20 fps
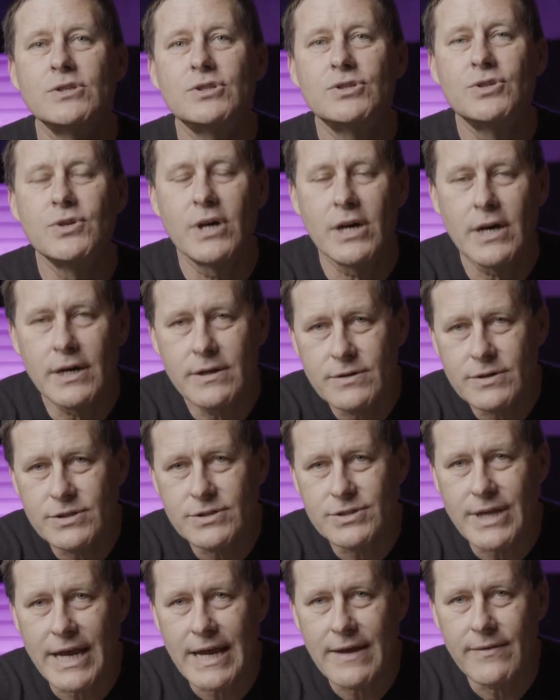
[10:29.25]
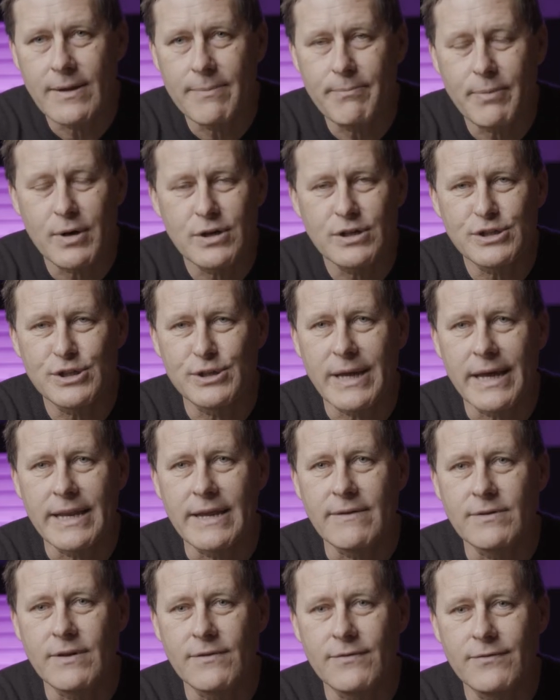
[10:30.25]
To understand the person, not
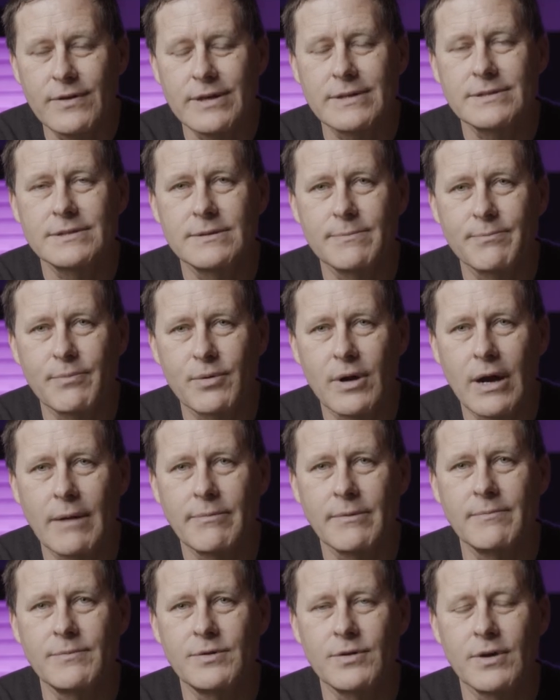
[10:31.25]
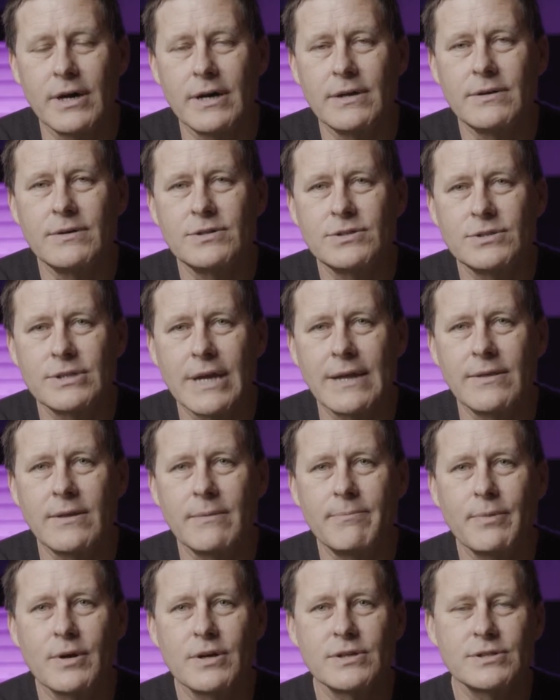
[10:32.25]
even to fix the problem, to understand the
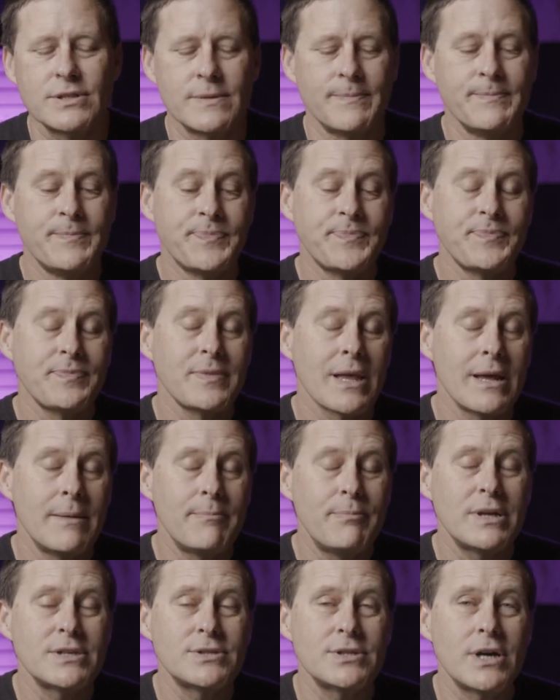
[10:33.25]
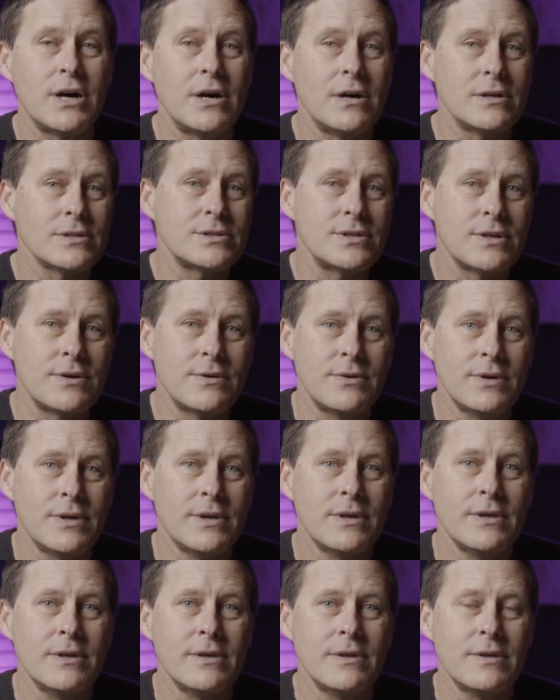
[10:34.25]
person. And plus also,
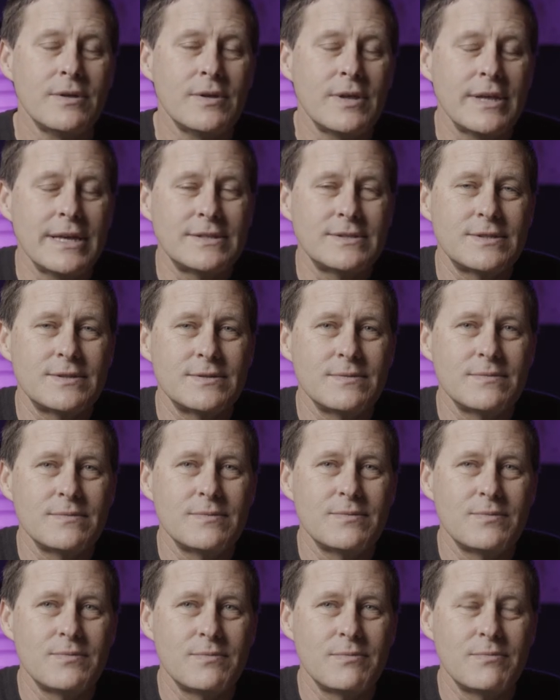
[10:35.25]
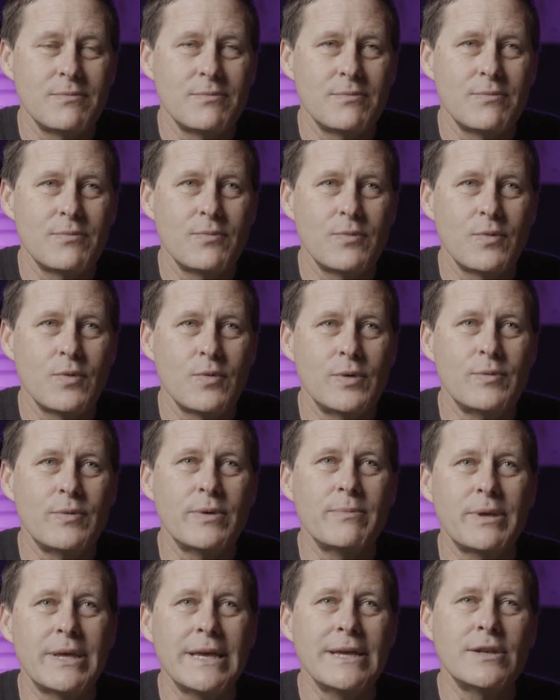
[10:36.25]
it's when we
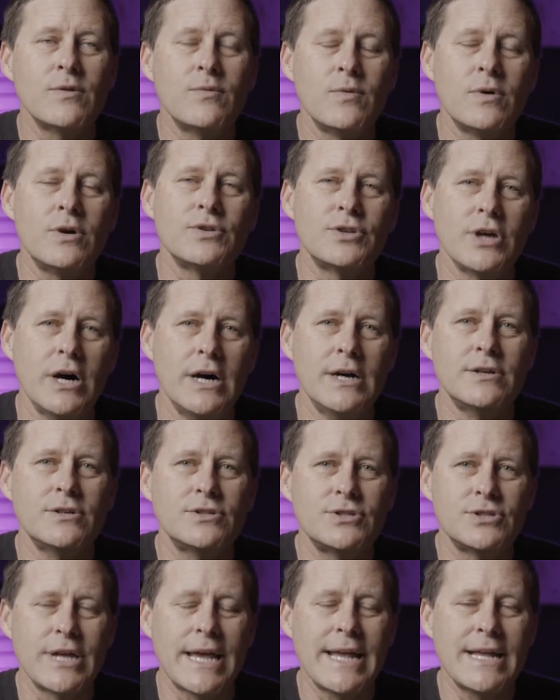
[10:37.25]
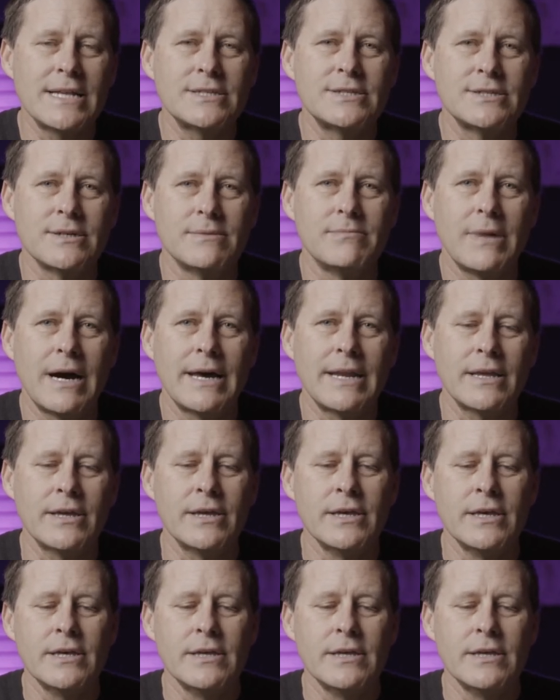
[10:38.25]
begin to want to understand somebody,